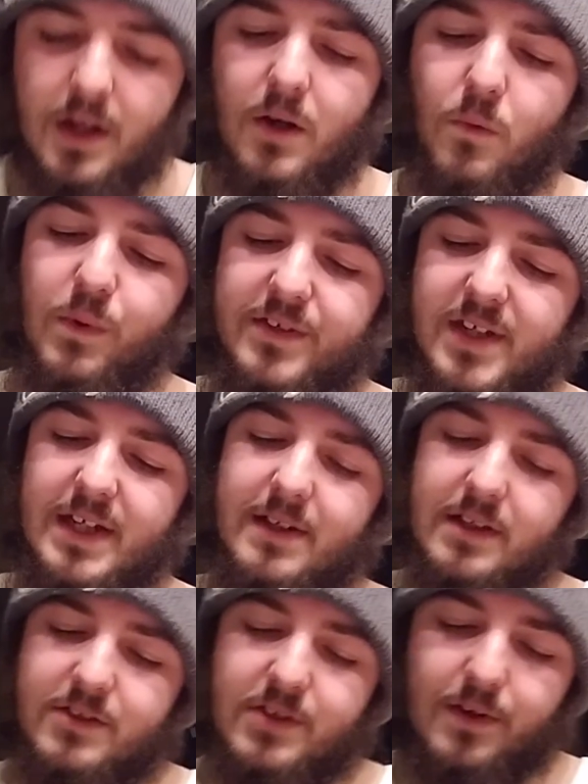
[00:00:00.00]
We see
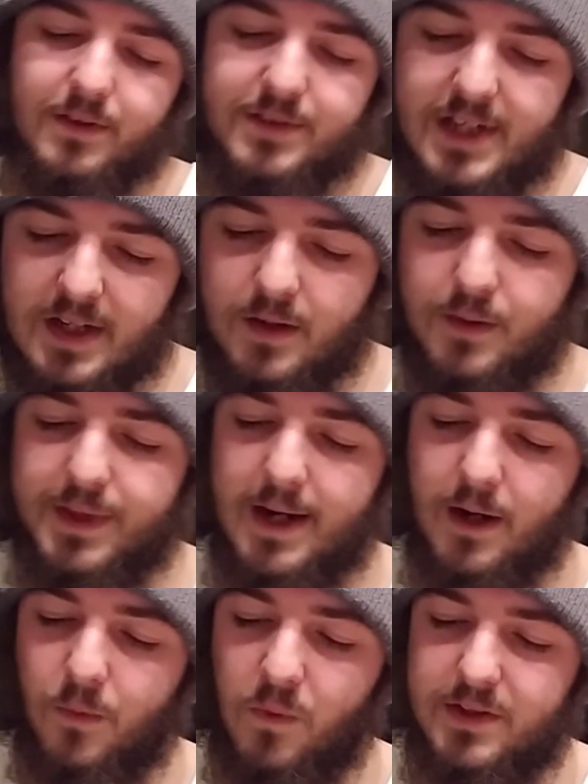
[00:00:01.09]
concerns here and
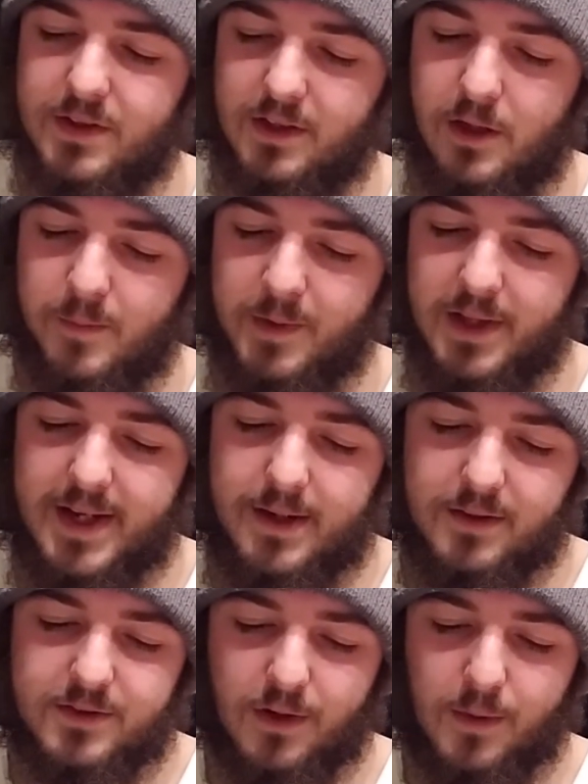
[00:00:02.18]
there which accumulate a
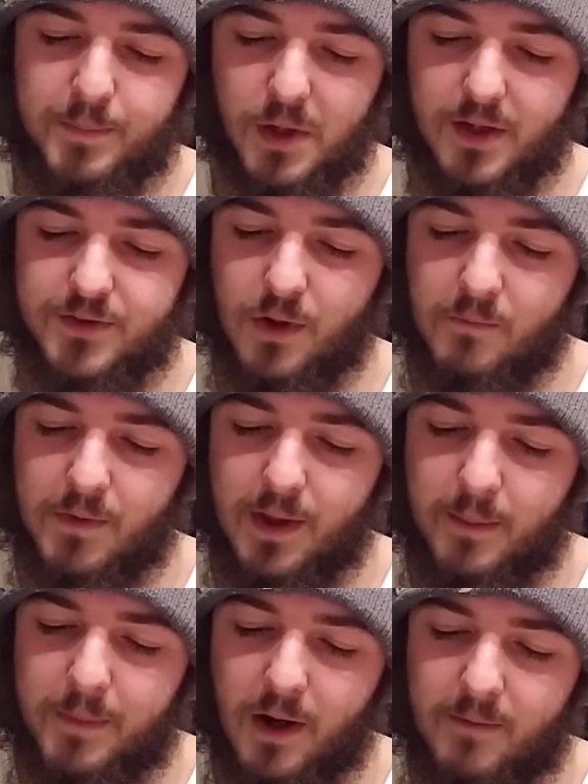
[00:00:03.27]
surplus over the
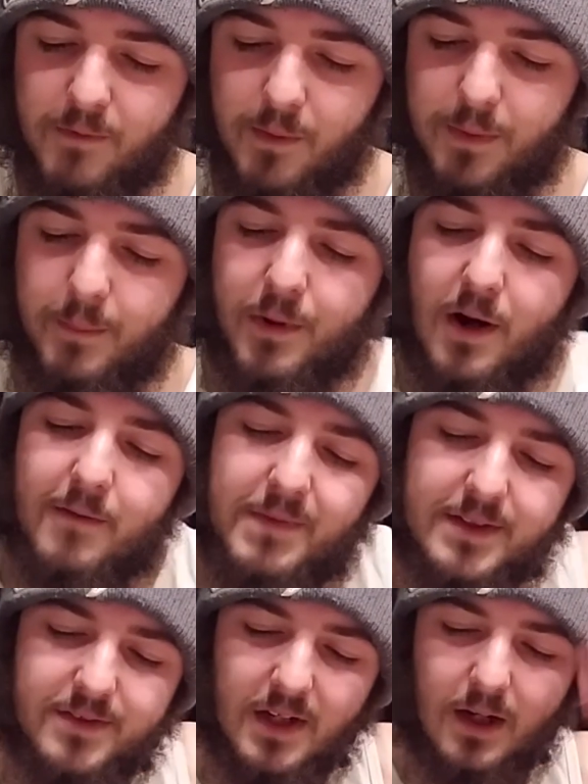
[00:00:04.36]
above of the
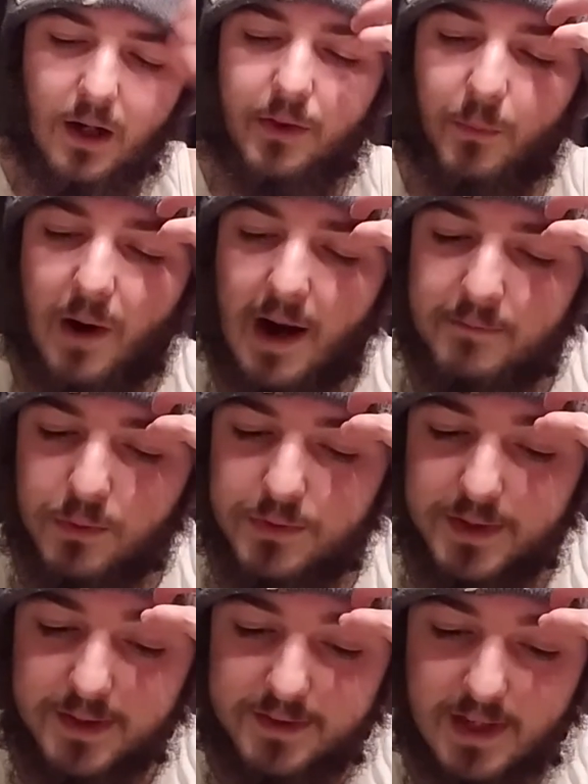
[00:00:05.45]
profits of the rivals
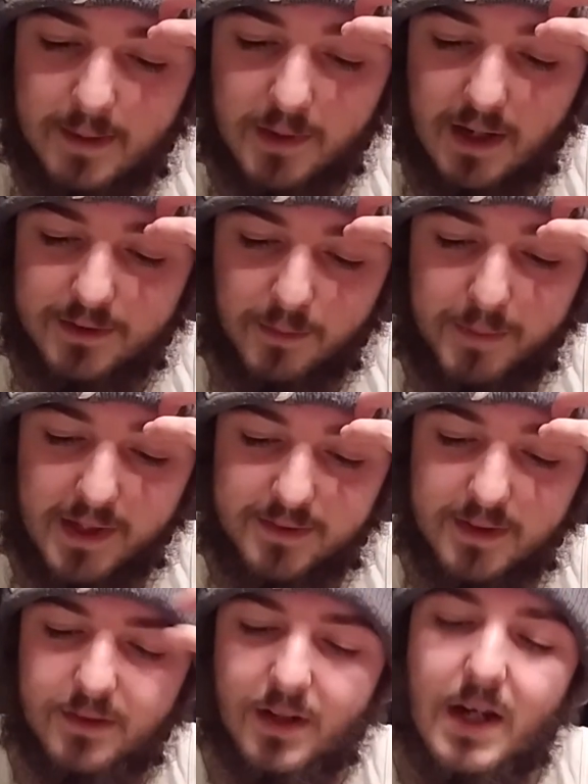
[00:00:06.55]
in the same lines of
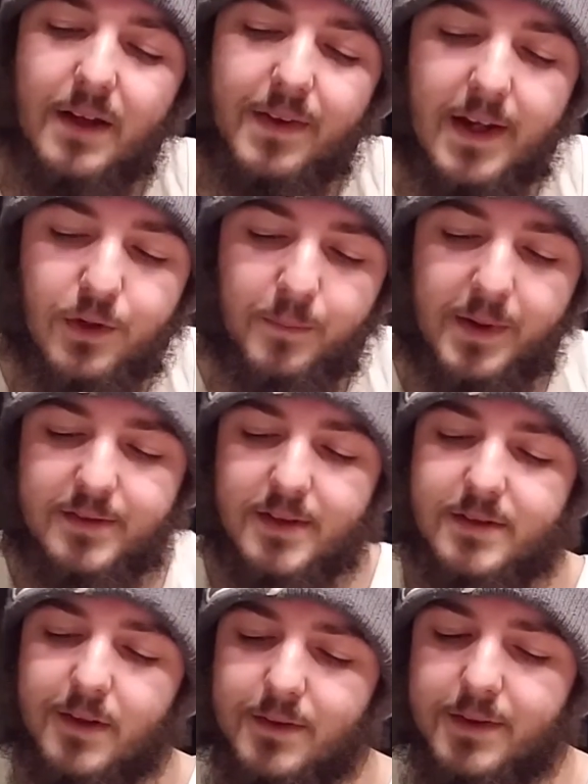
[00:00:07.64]
business. They do
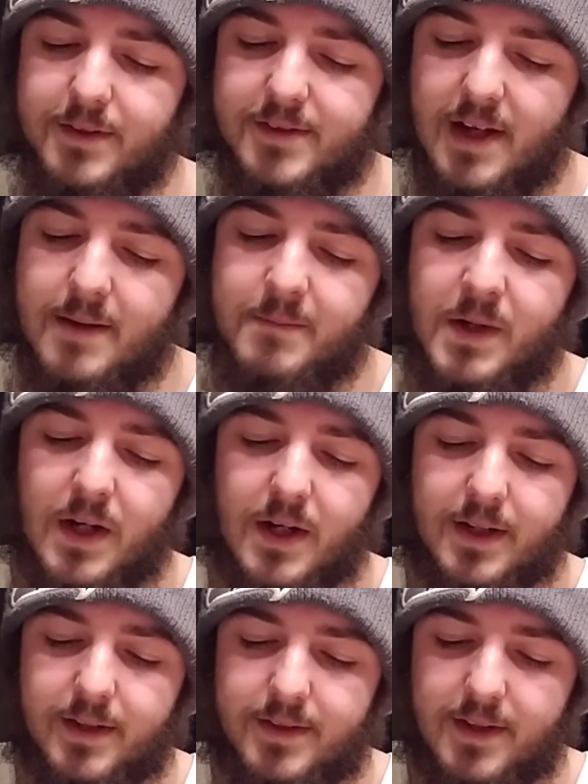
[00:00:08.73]
business under the same
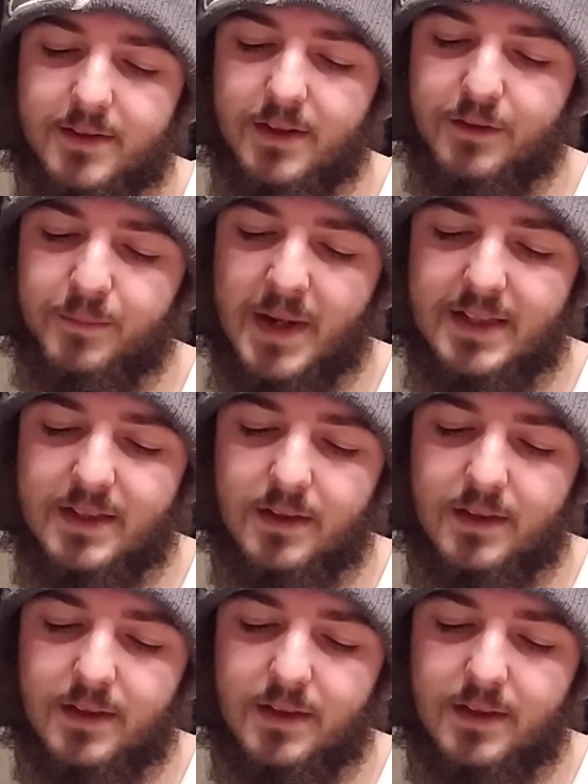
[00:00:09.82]
conditions, make